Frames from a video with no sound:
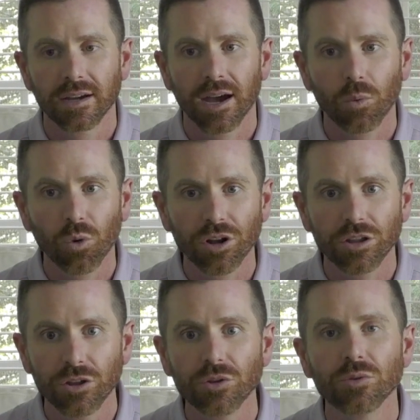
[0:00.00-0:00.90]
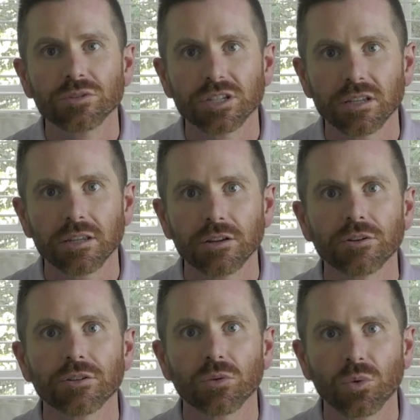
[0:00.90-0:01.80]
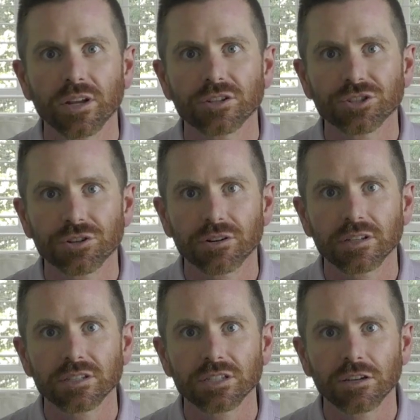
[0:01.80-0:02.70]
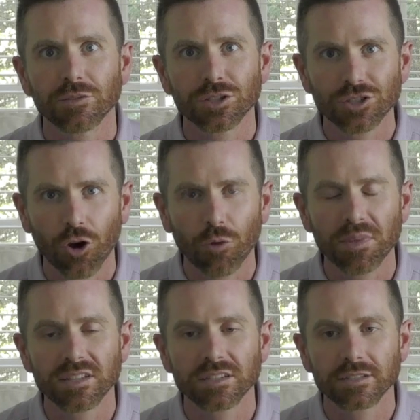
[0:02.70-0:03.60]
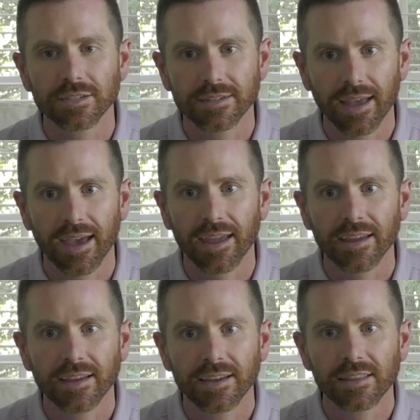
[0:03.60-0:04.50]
I want you to hear the reassurance of the psalmist today.